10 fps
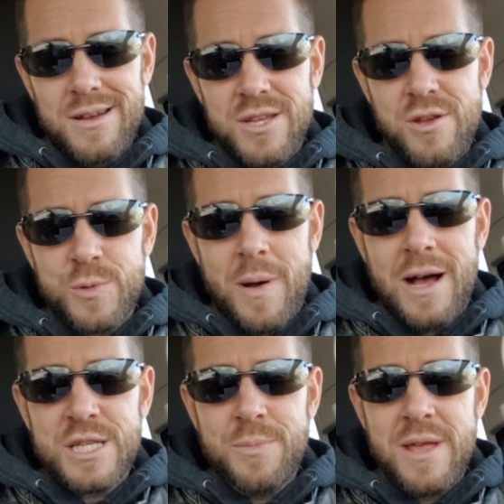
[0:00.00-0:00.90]
So there's
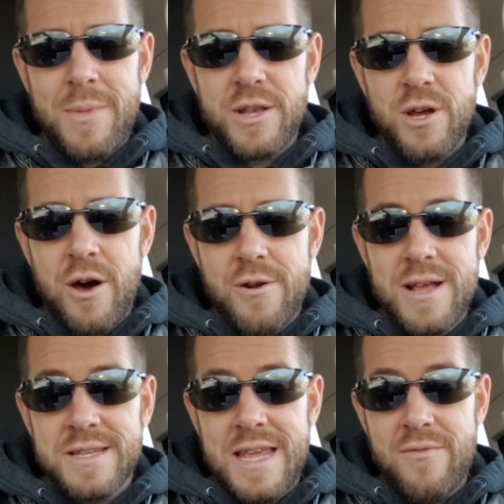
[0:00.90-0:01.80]
possibility my daughter
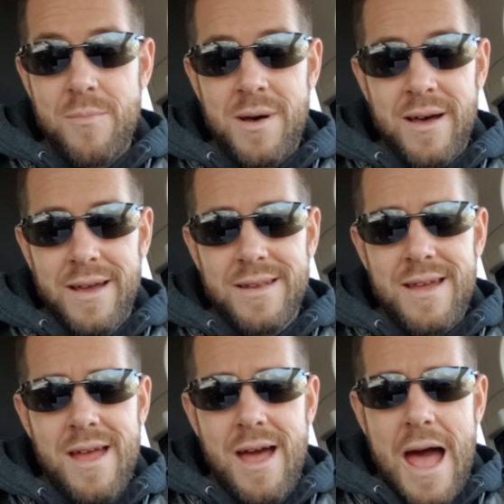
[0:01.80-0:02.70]
isn't even mine.
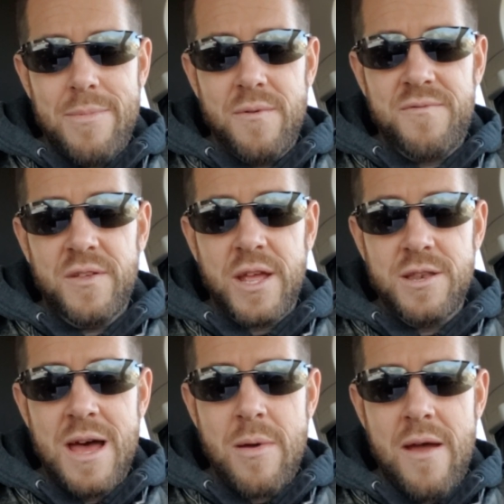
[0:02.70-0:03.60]
I've been
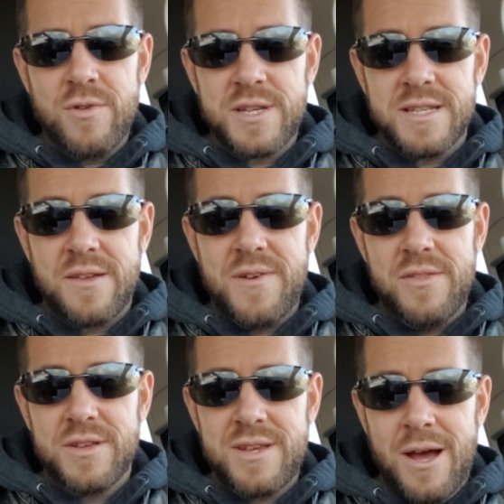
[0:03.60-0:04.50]
feeling numb ever since I
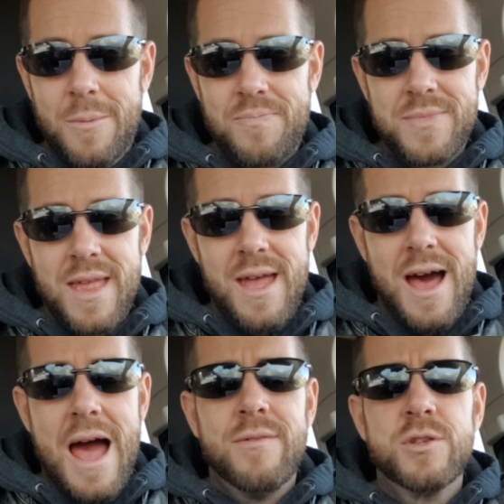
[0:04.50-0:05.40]
found this out.
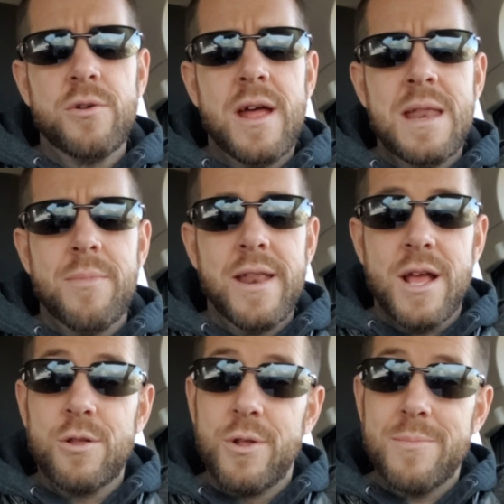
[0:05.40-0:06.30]
I haven't told anybody,
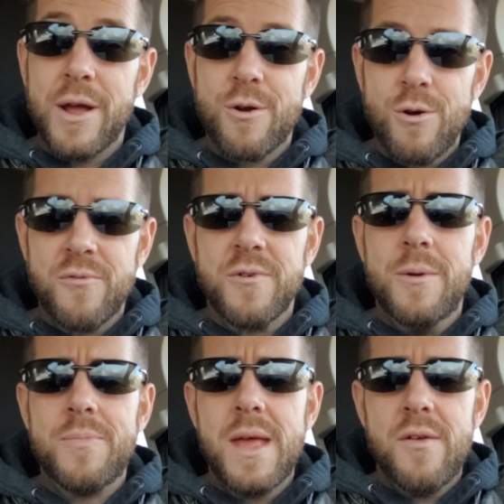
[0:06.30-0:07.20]
including my
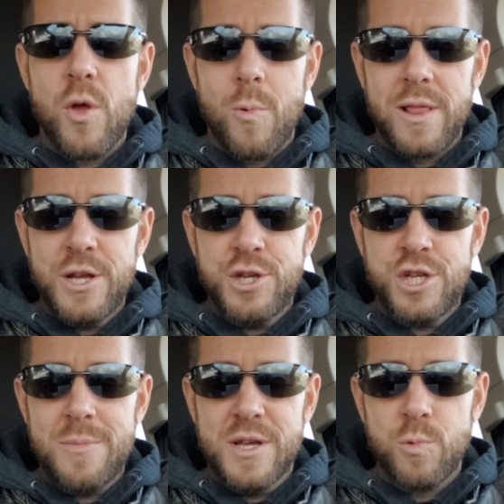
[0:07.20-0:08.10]
girlfriend. The
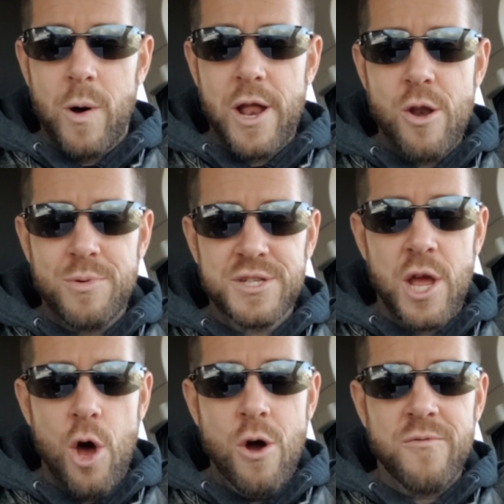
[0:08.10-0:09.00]
relationship is
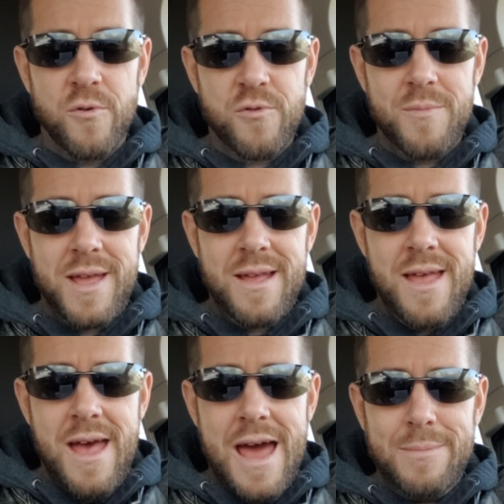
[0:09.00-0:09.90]
100% over for me,
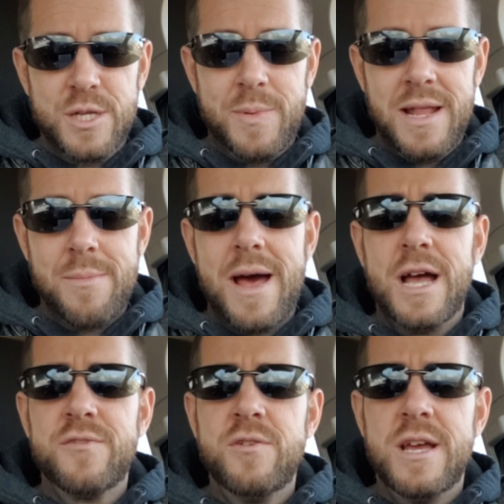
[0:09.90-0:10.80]
and I've been spending the
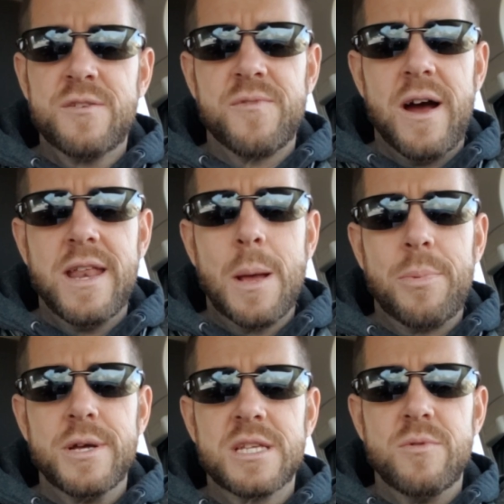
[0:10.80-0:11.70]
past few days finding a
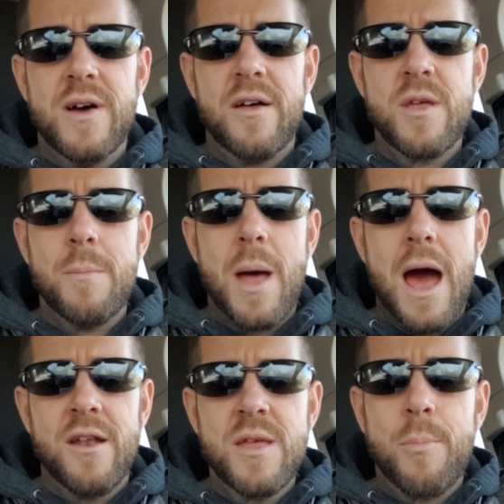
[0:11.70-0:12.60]
place to move out
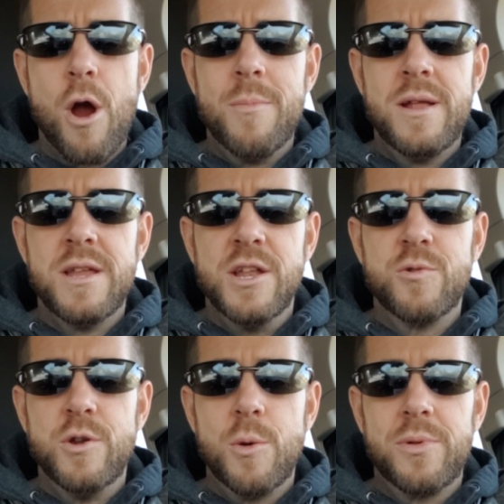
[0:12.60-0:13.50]
of the apartment
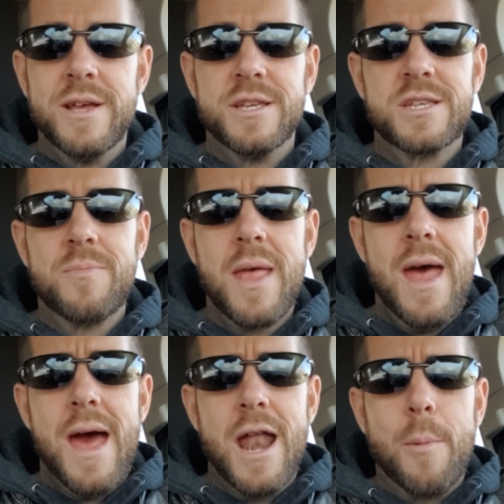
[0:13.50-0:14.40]
into a new place.
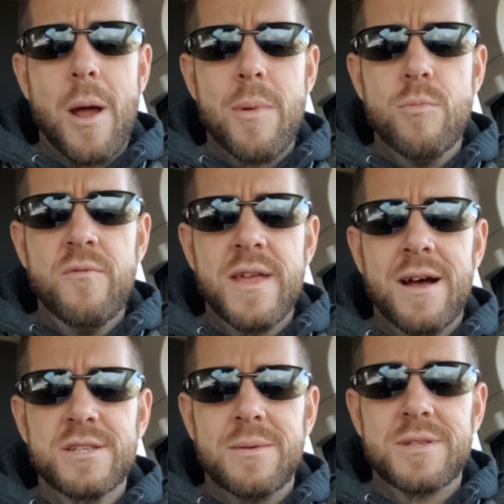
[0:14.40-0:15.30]
And I'll probably be moving
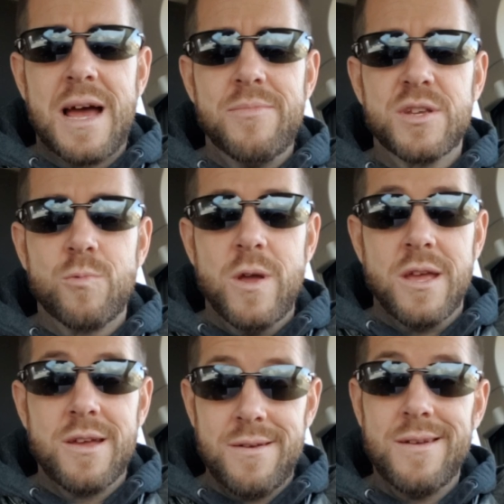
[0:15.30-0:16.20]
out sometime this
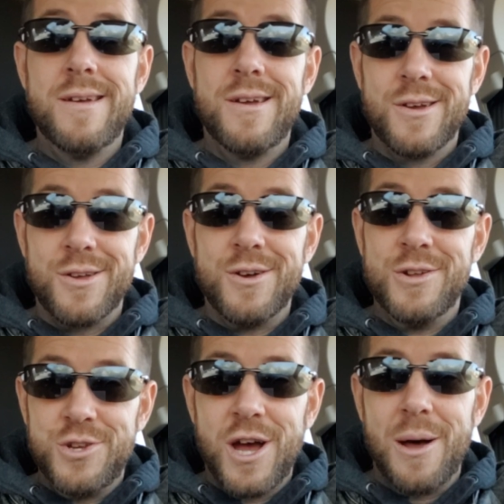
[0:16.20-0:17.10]
week.
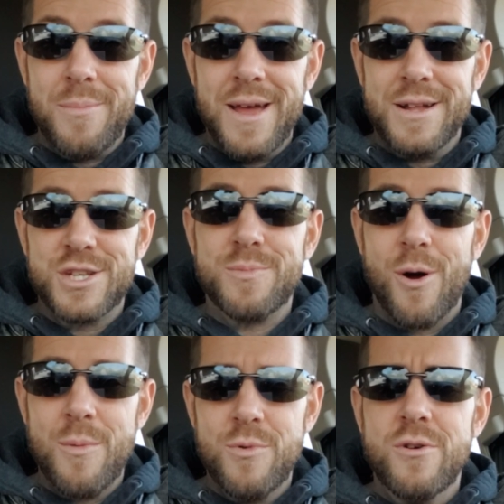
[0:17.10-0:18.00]
Good job, man.
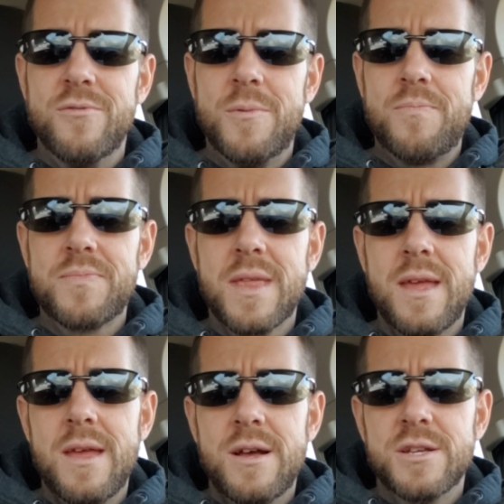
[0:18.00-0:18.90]
Smart move.
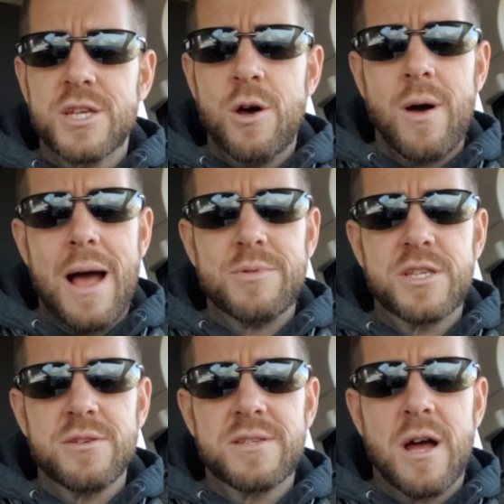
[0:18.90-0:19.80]
So, I'm
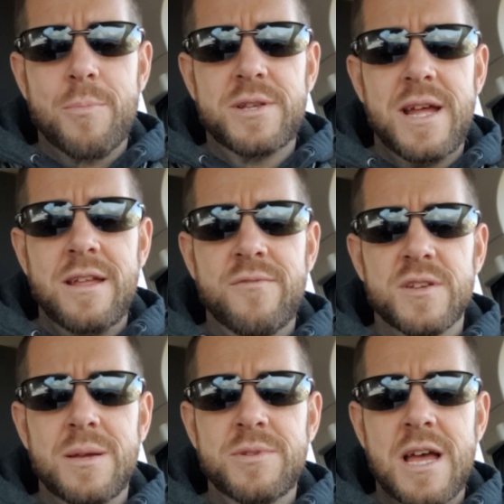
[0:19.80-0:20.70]
still stuck pretending for
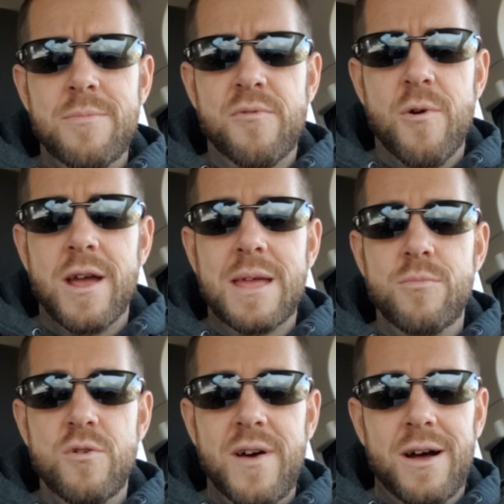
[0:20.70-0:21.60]
some time before I can
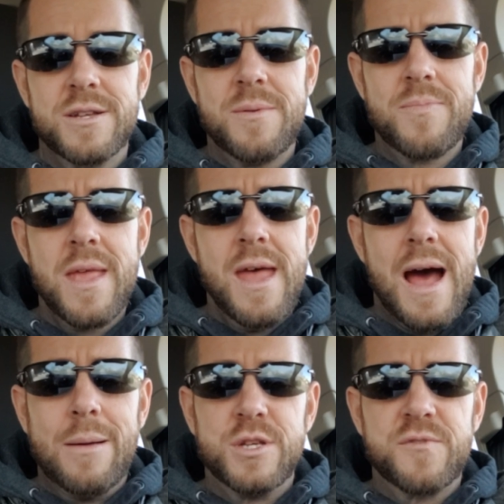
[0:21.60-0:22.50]
move out.
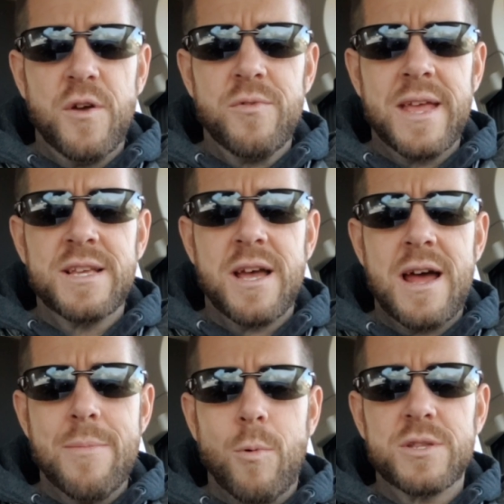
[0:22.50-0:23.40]
I'm just filled with
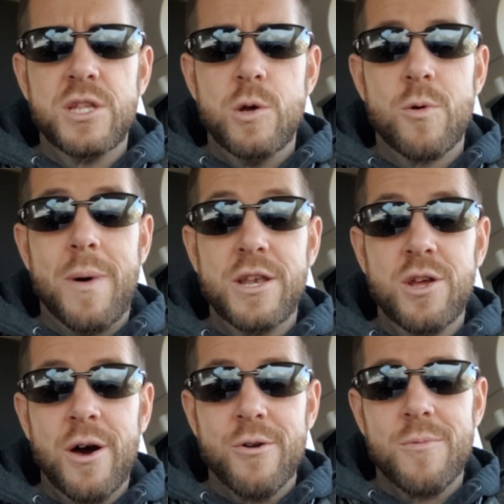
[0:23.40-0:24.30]
anxiety about what to do with my
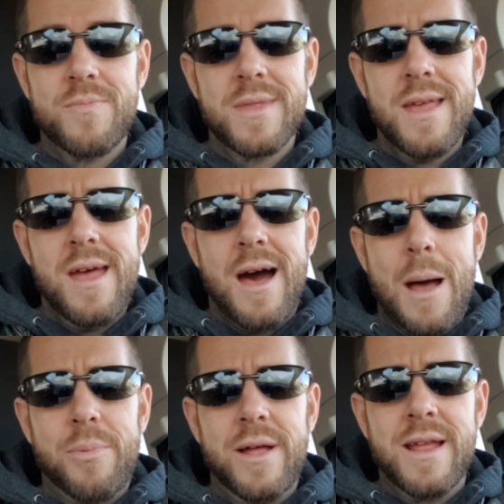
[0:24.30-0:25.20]
daughter.
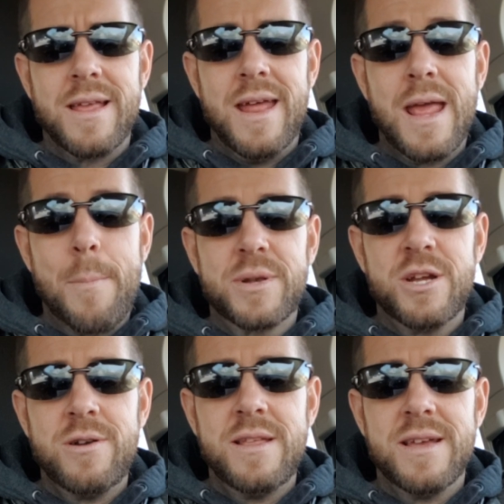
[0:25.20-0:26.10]
I'm planning on getting a
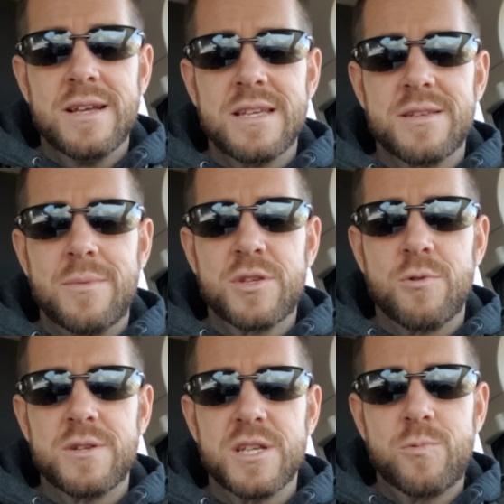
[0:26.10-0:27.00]
paternity test of some
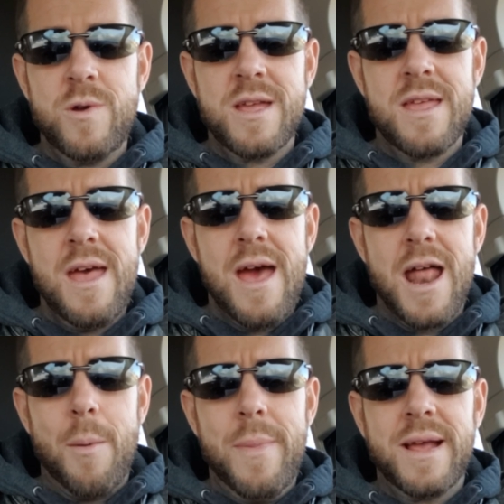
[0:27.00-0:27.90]
sort this week,
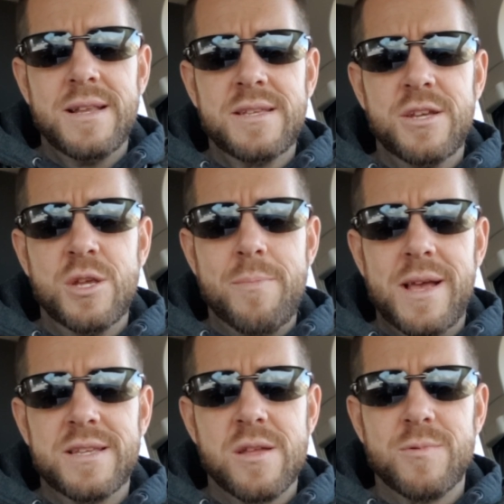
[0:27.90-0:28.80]
and I'll make a decision
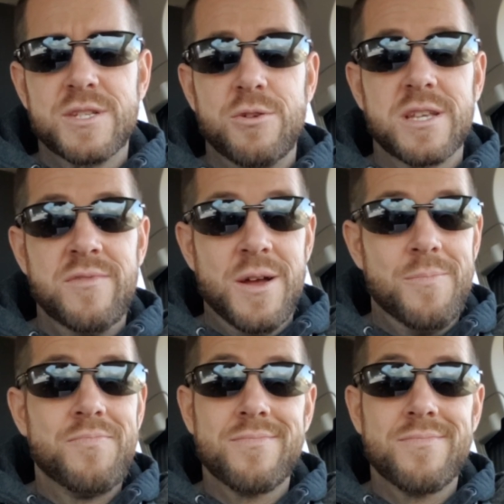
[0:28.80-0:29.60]
based on the results of it.